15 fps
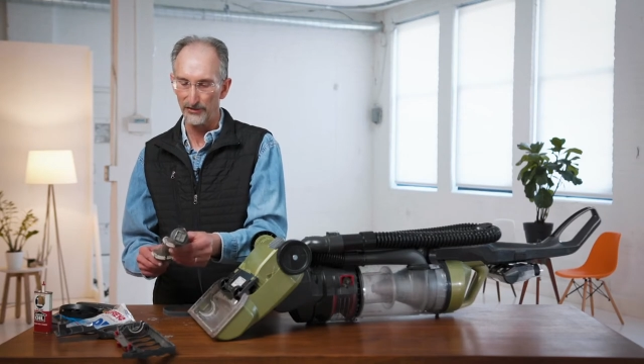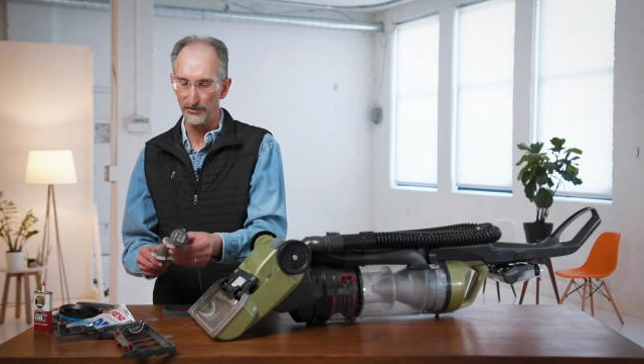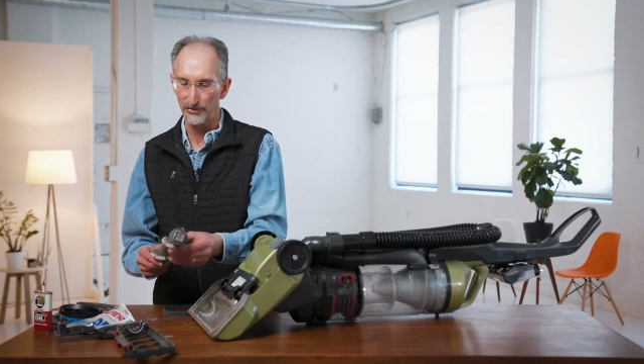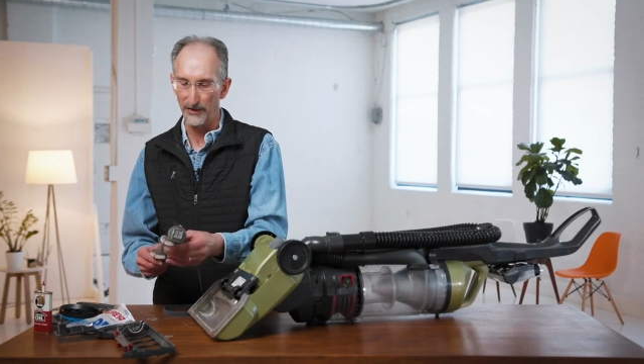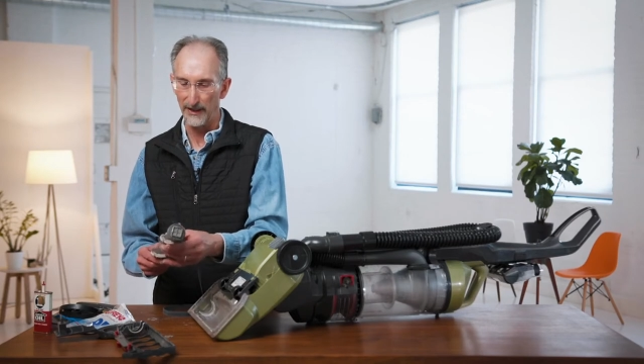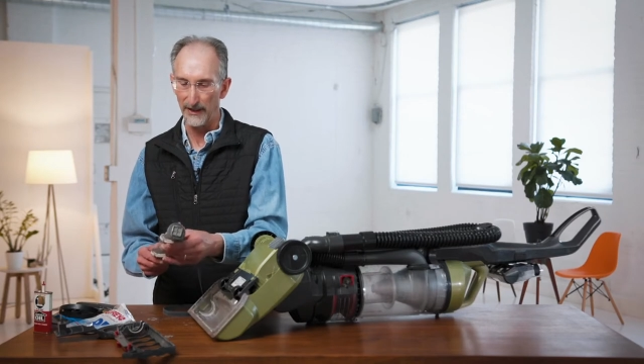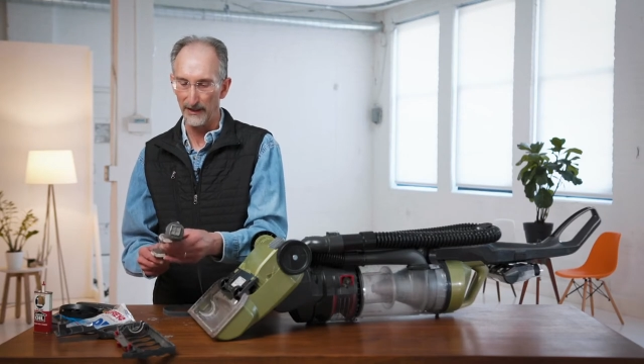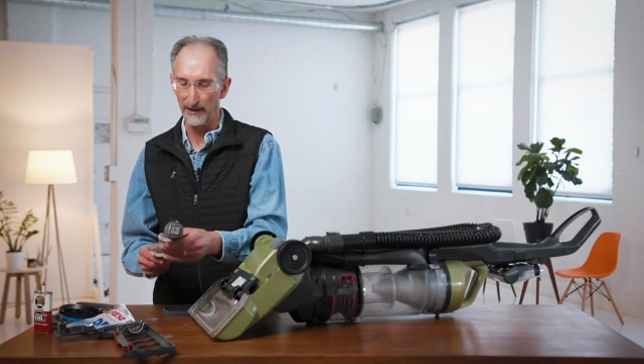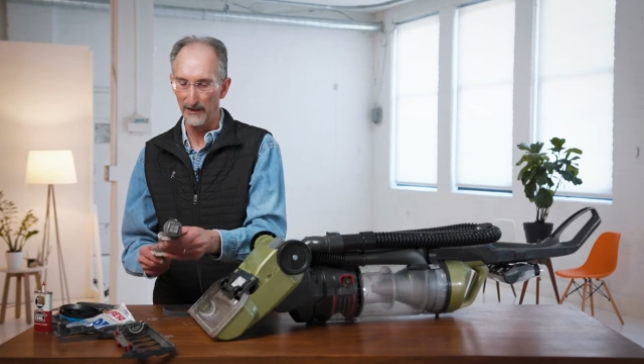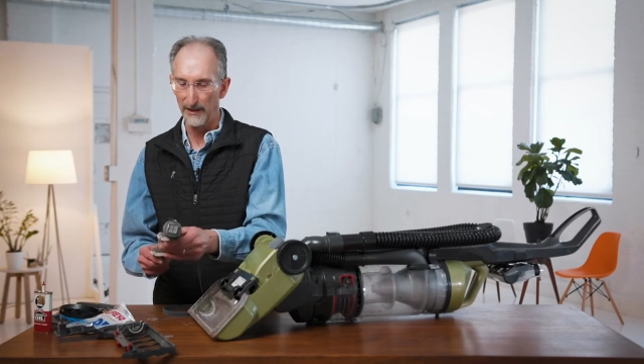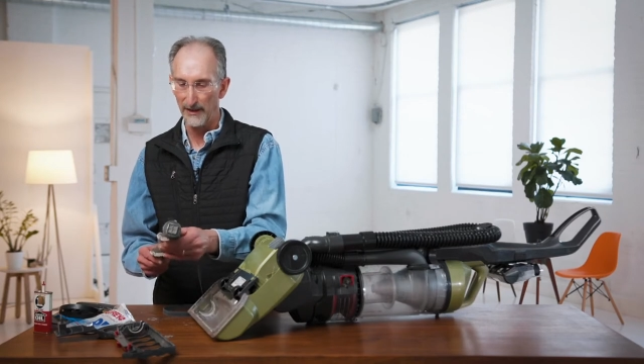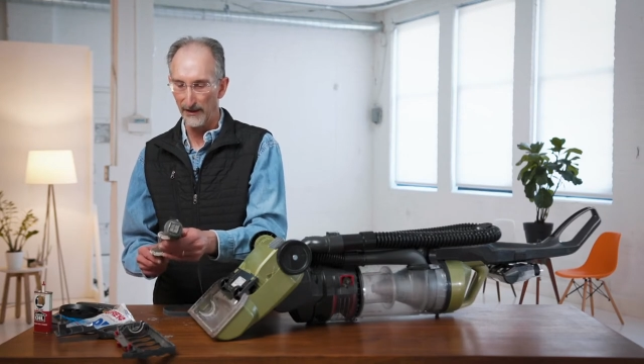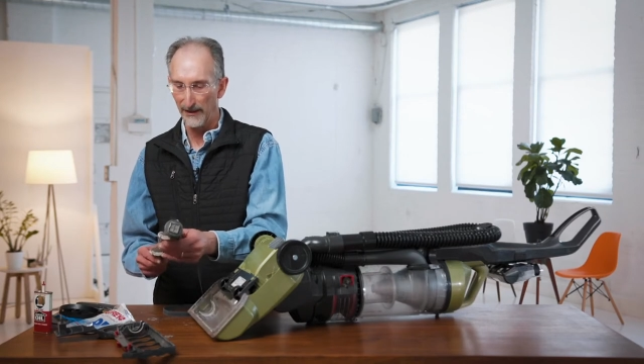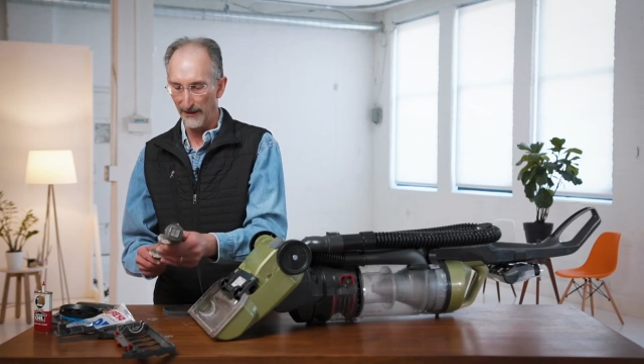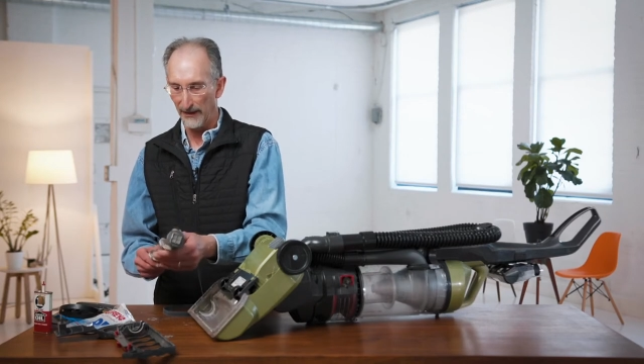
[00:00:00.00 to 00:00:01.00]
string,
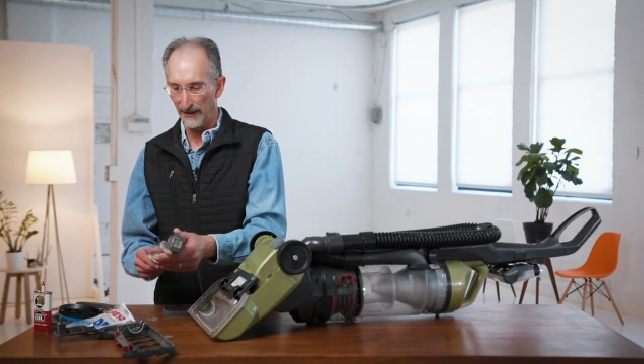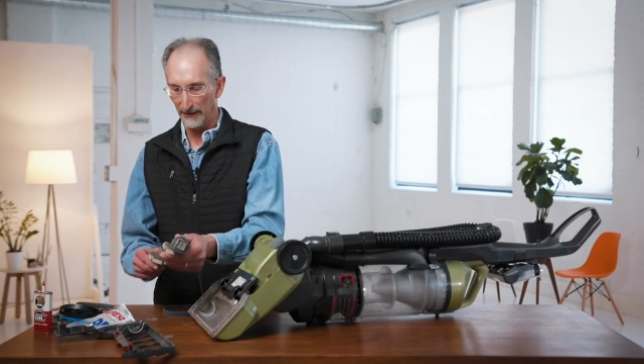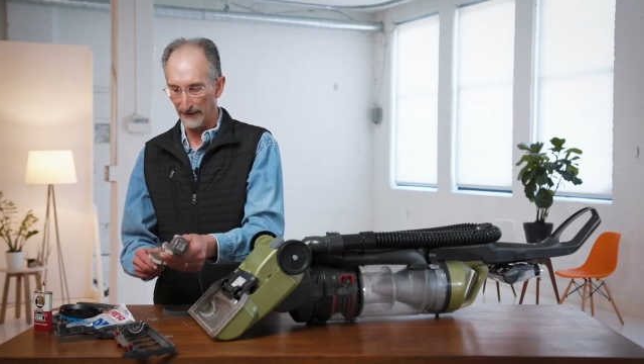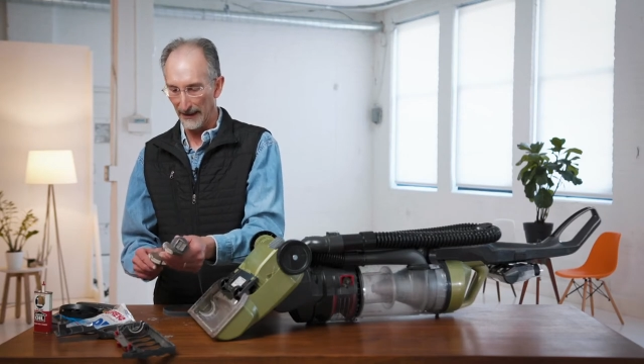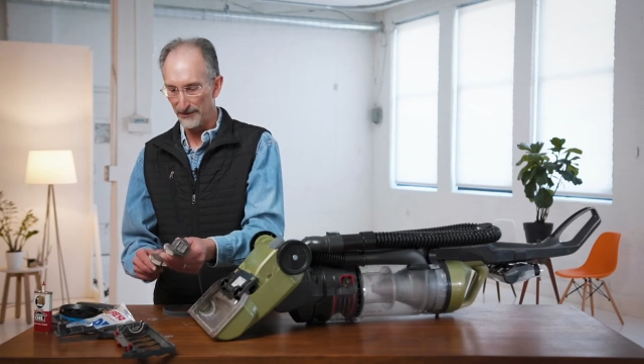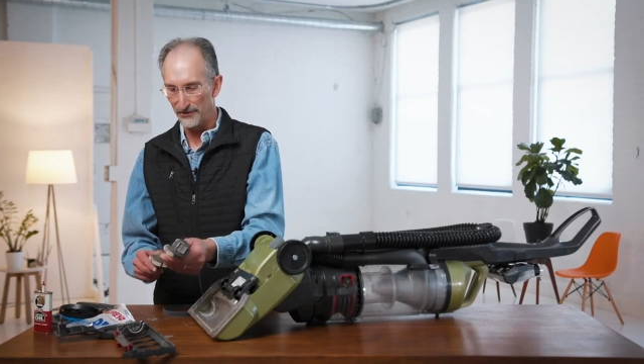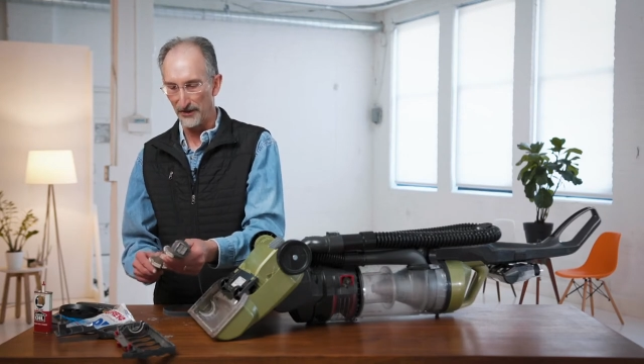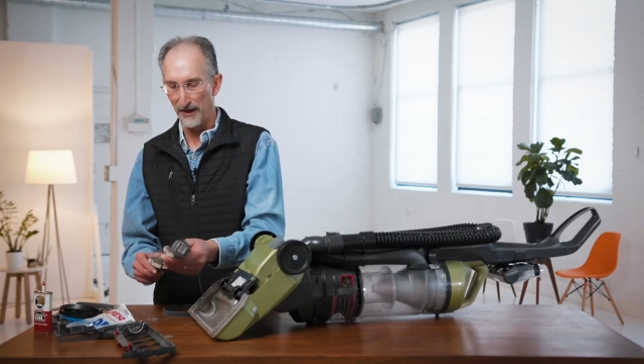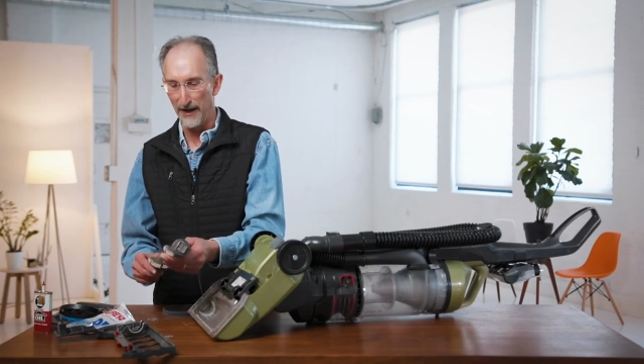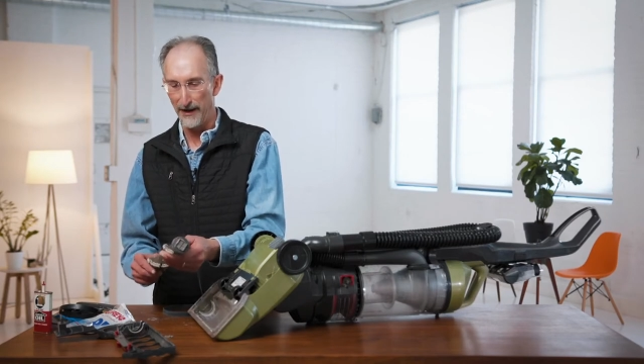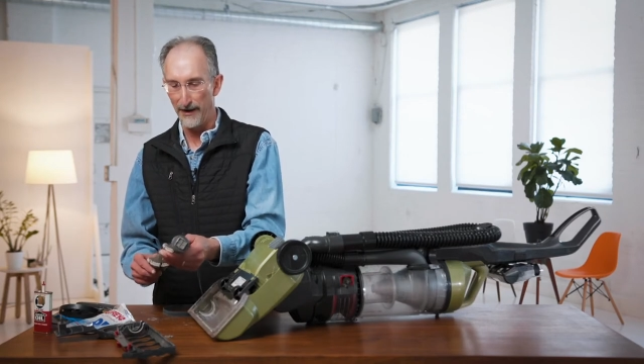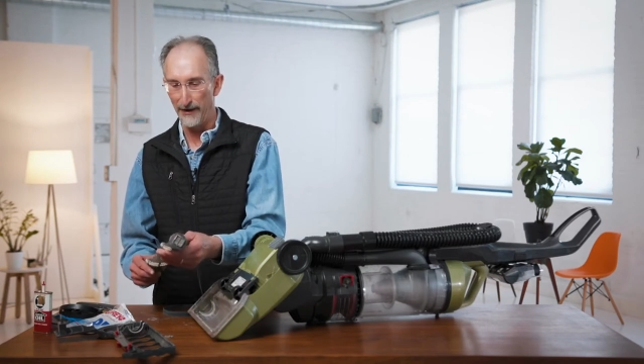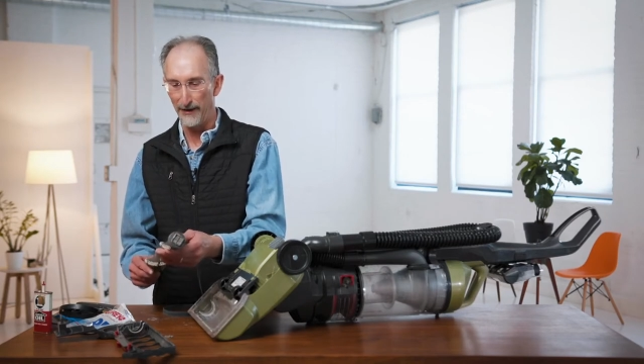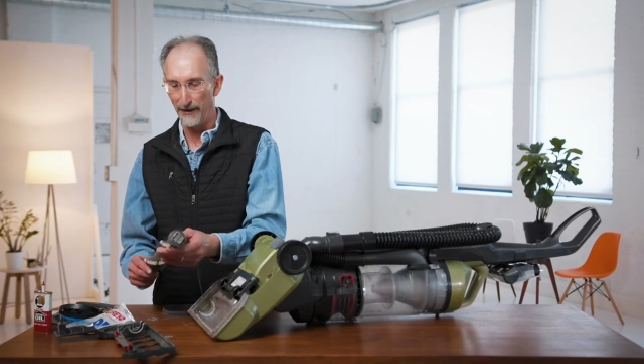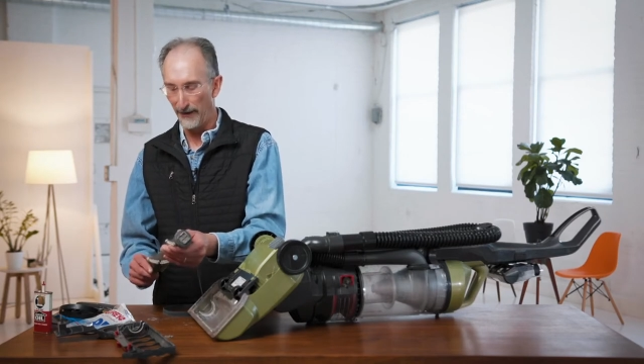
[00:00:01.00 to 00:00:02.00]
lots of
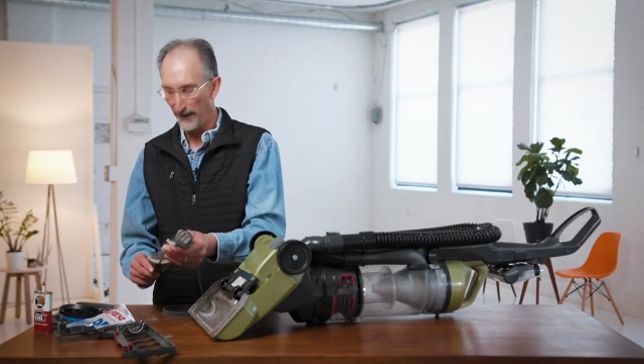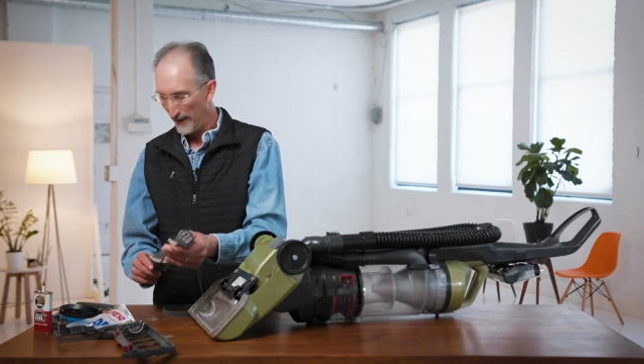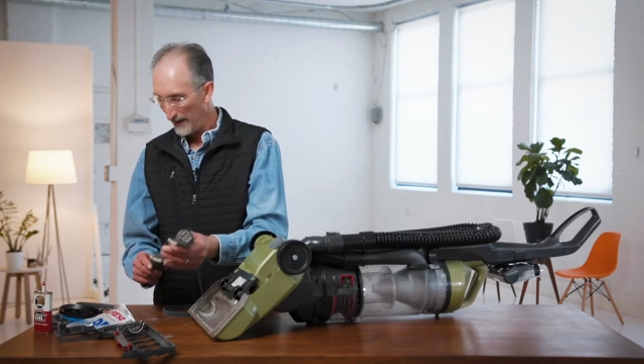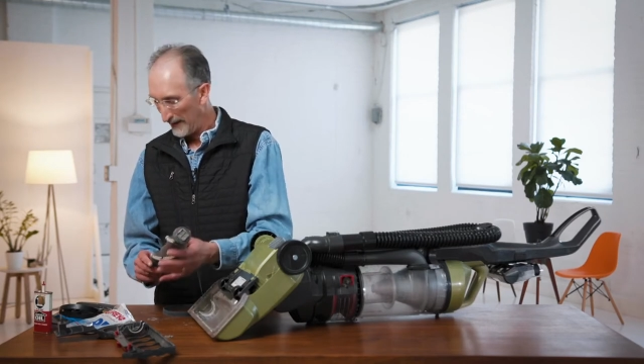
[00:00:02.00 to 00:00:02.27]
hair,